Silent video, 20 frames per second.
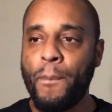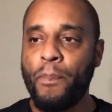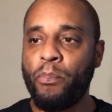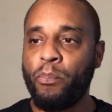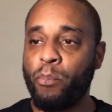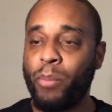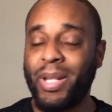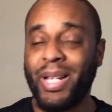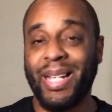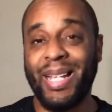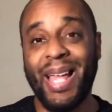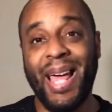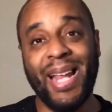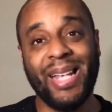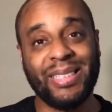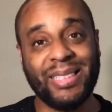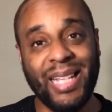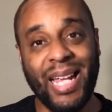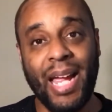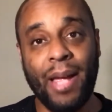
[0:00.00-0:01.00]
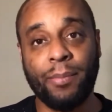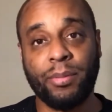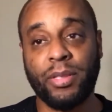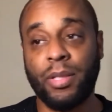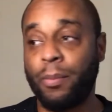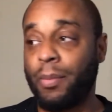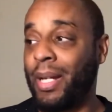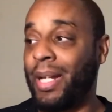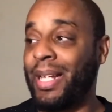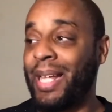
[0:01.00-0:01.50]
But a lot of times,
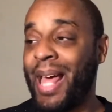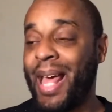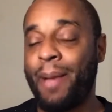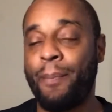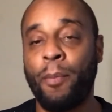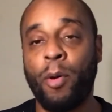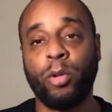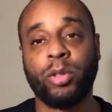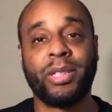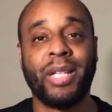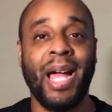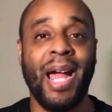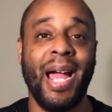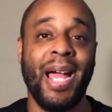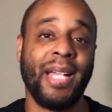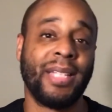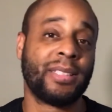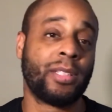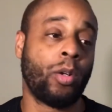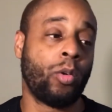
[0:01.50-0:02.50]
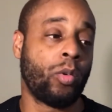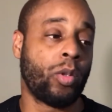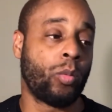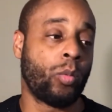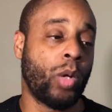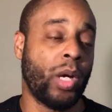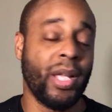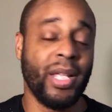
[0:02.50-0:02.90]
most guys don't want,